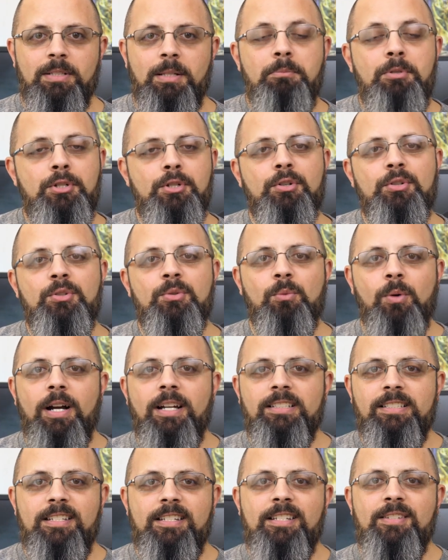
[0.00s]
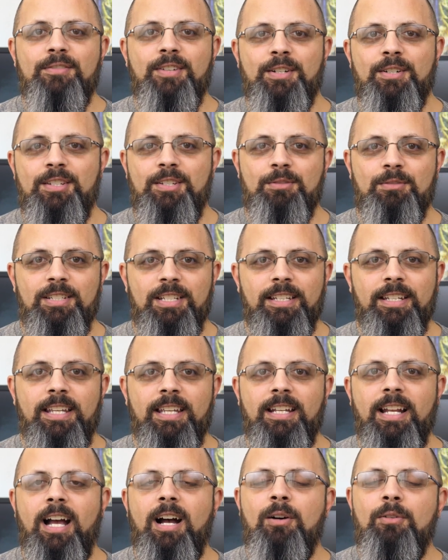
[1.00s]
Let me show you why this is very unique
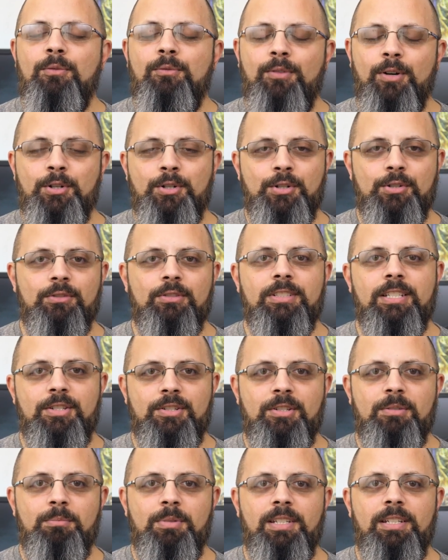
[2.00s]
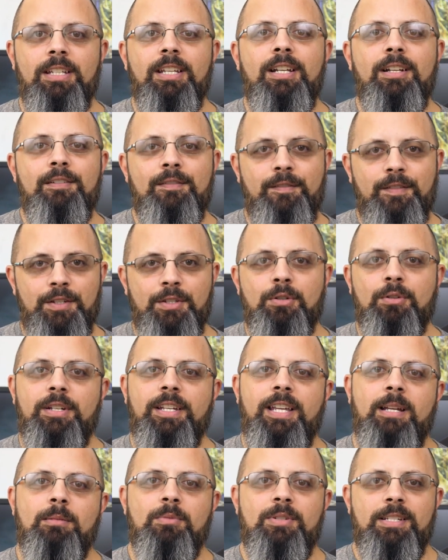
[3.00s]
and how functional this could be for your
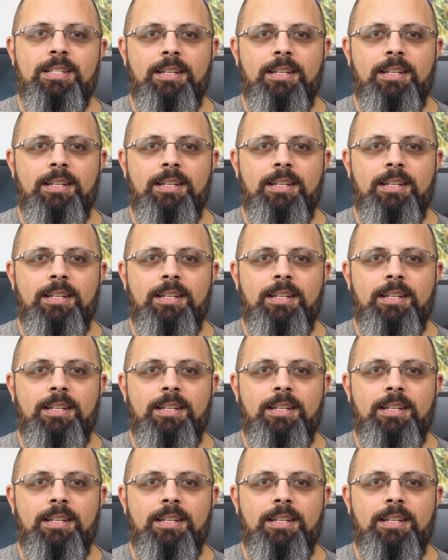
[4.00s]
camera